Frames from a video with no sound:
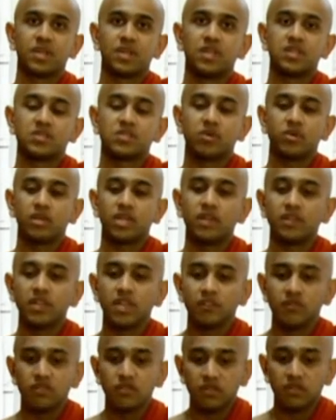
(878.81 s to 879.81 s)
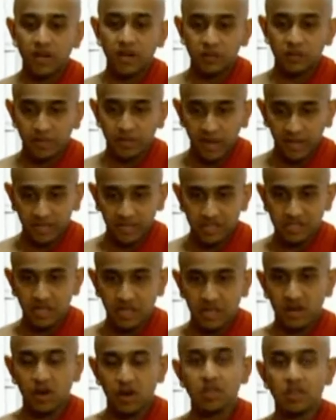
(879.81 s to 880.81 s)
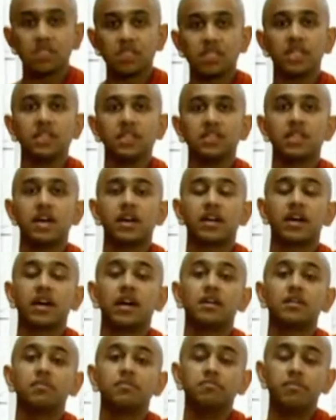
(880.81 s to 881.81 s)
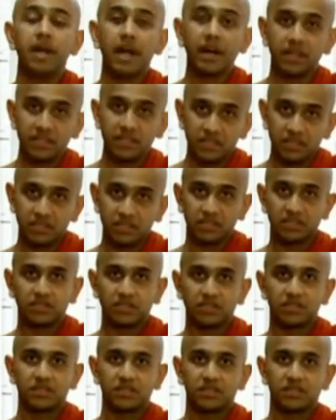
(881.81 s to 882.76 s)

So even if you try to practice generosity, there are barriers.